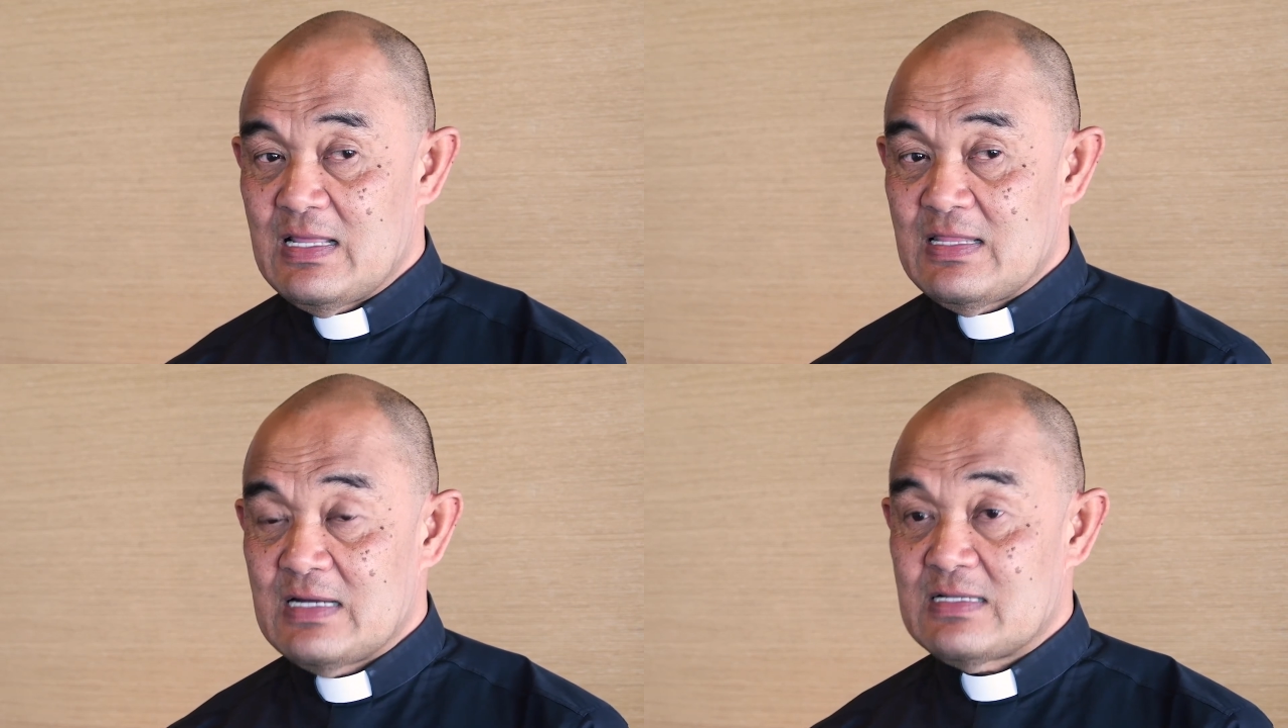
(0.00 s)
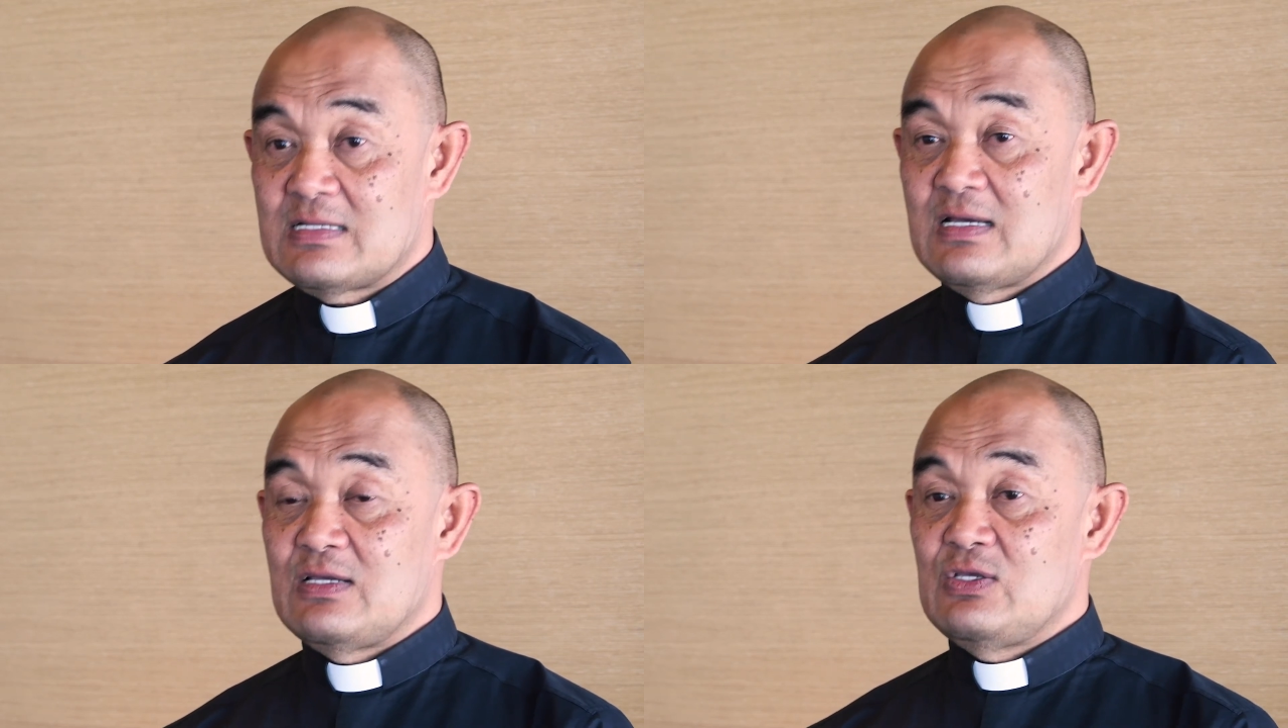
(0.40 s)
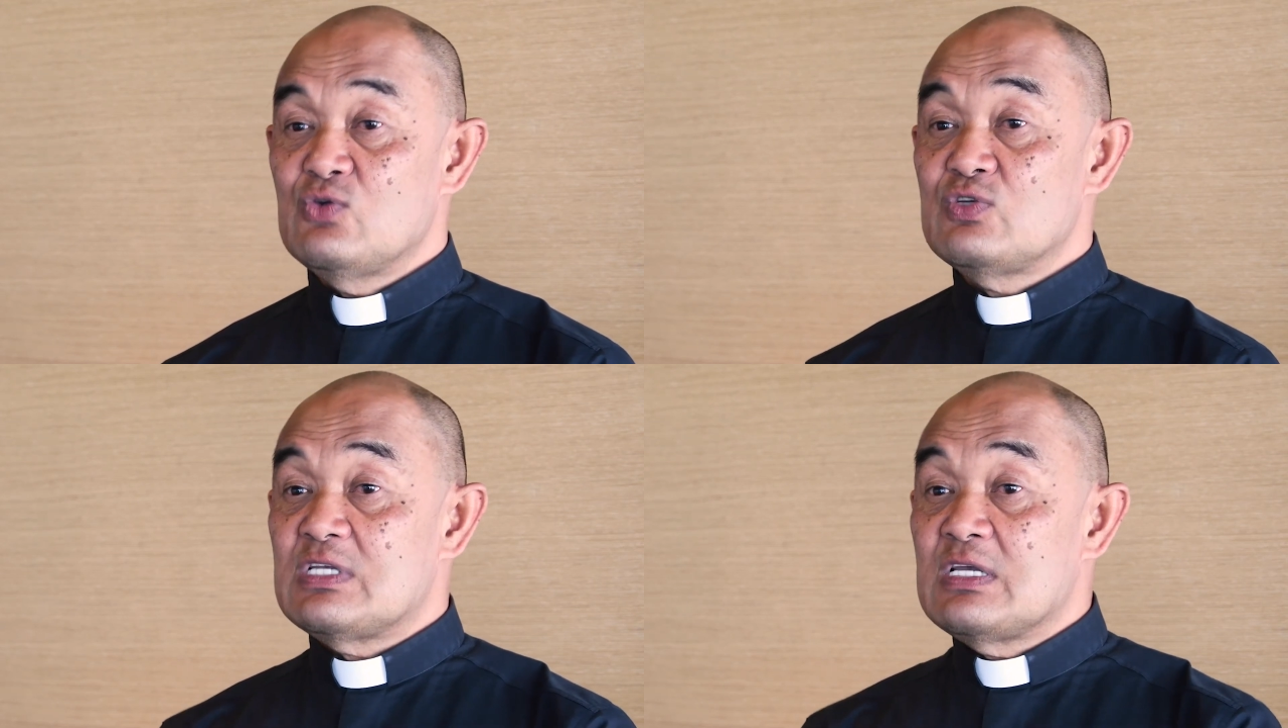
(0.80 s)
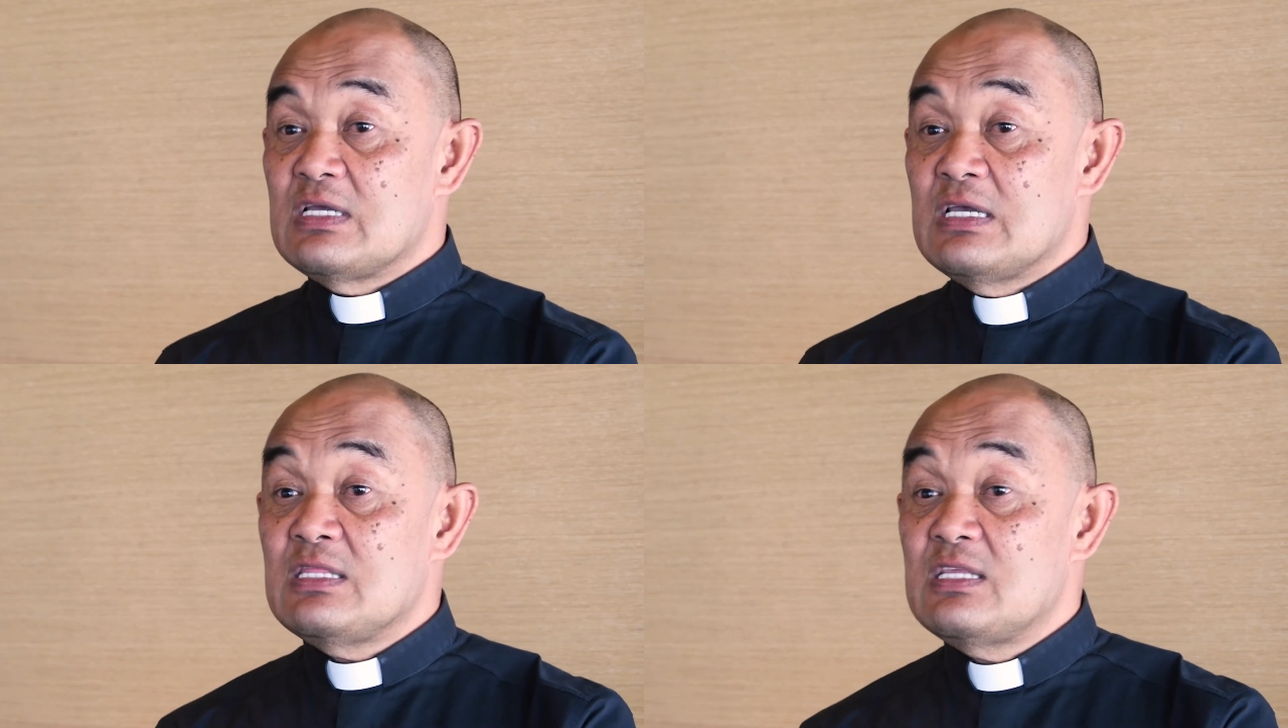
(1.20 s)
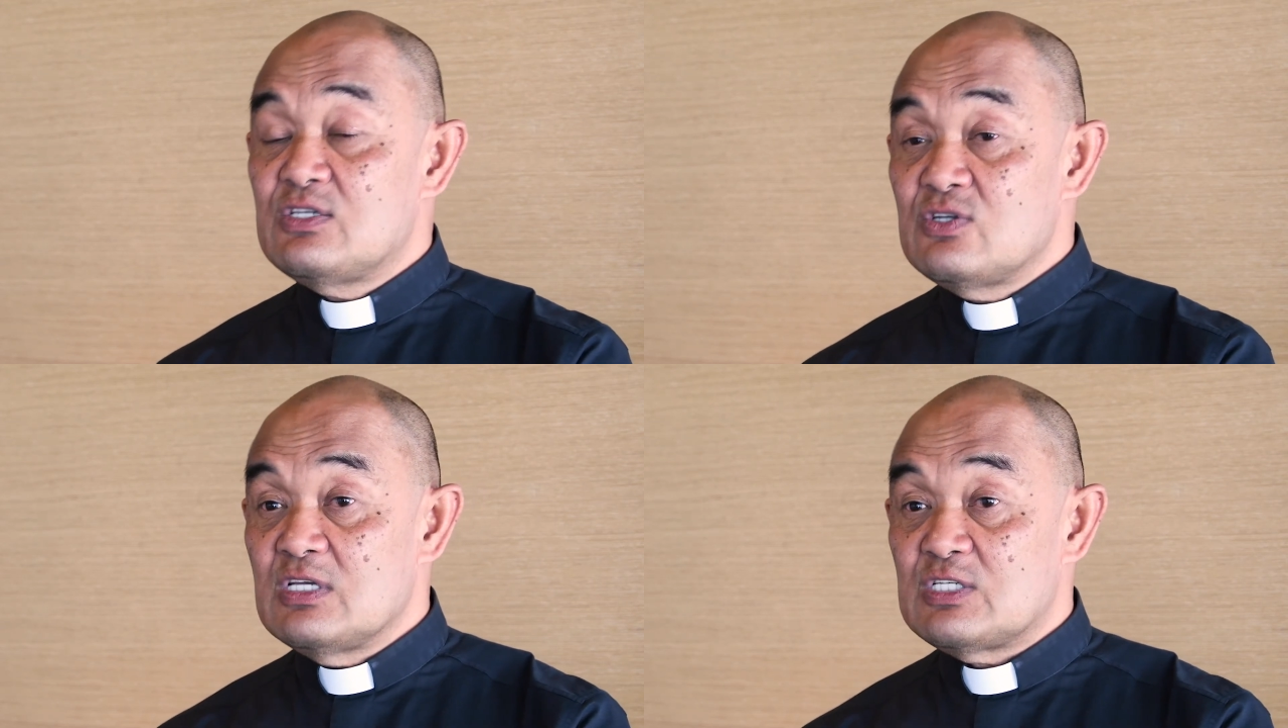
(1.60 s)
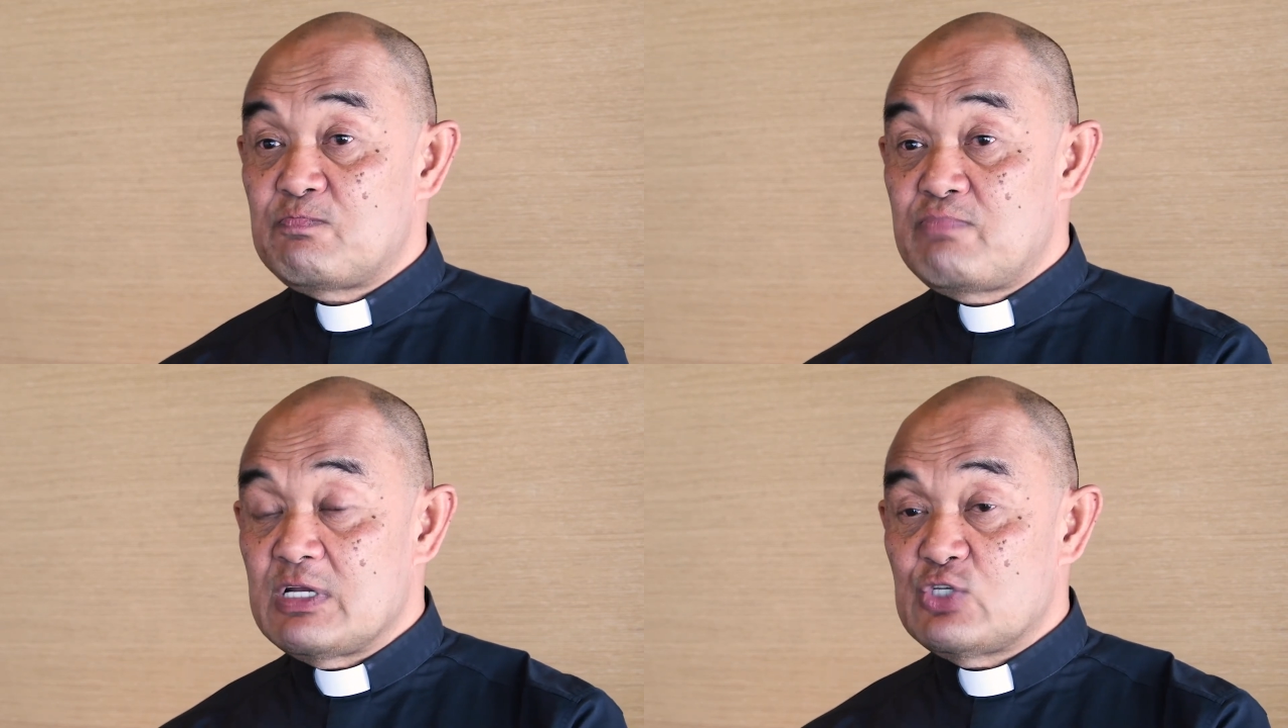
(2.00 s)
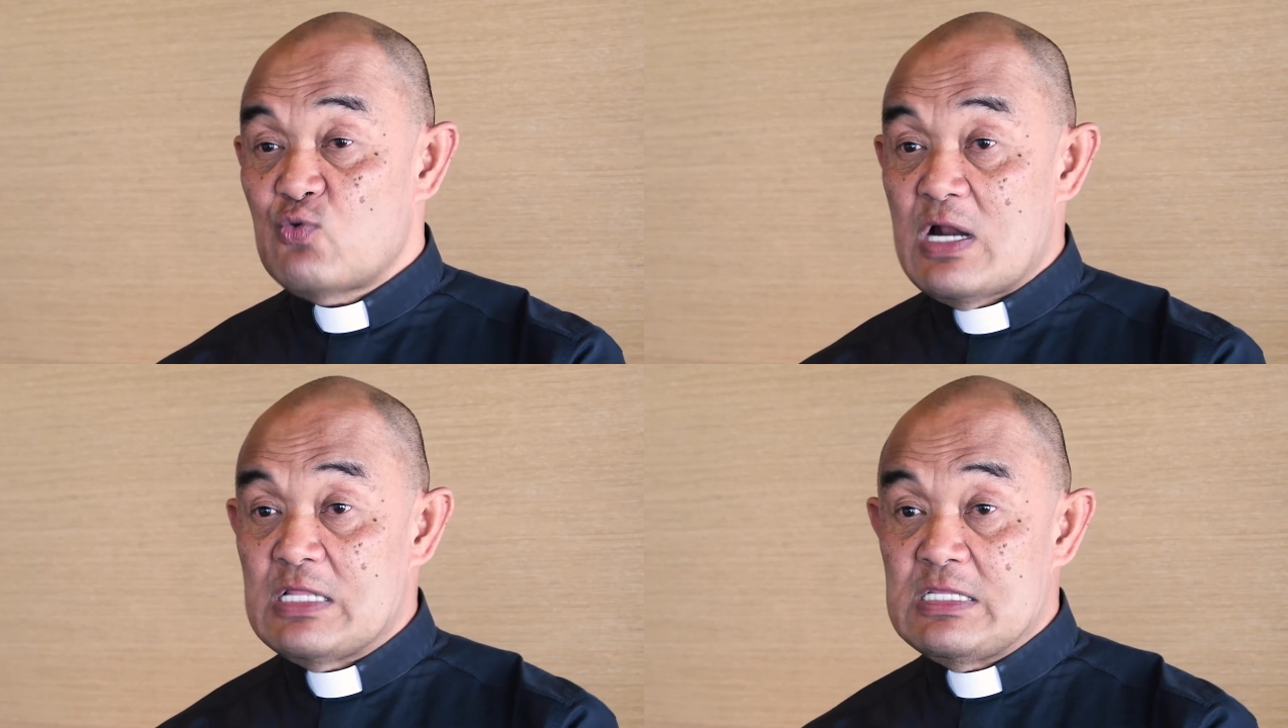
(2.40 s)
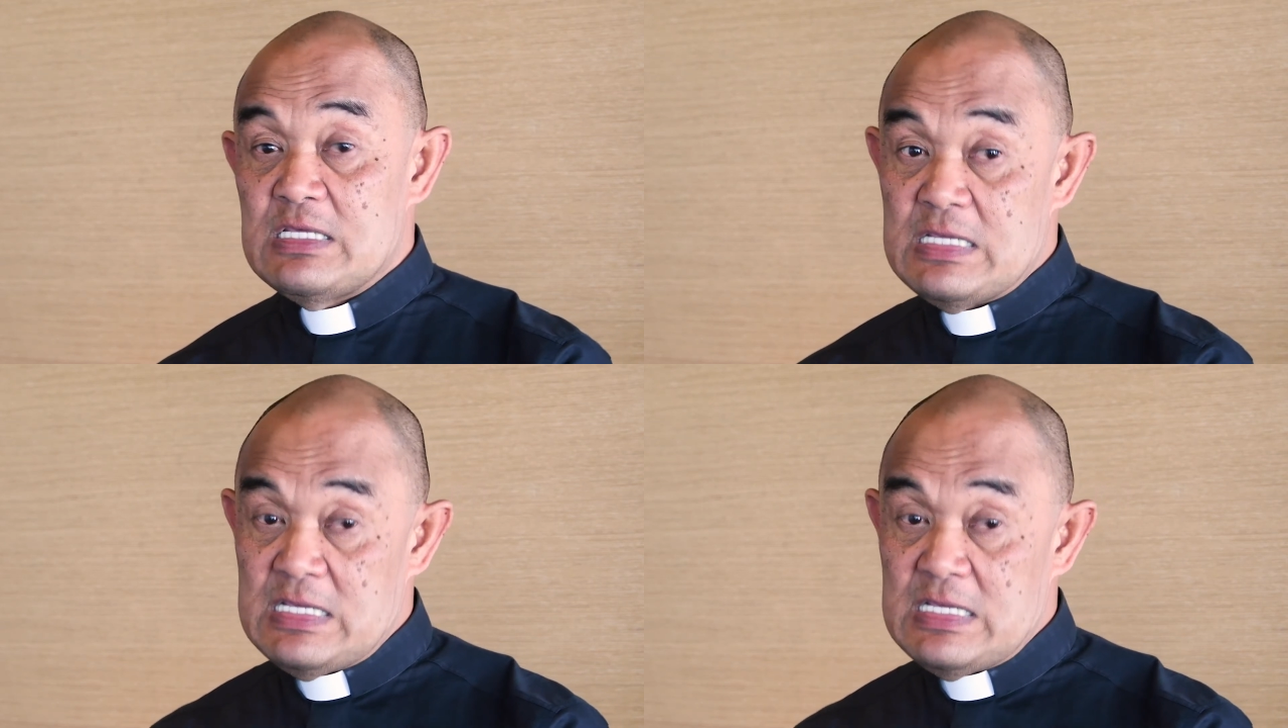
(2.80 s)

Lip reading: that using indigenous spirituality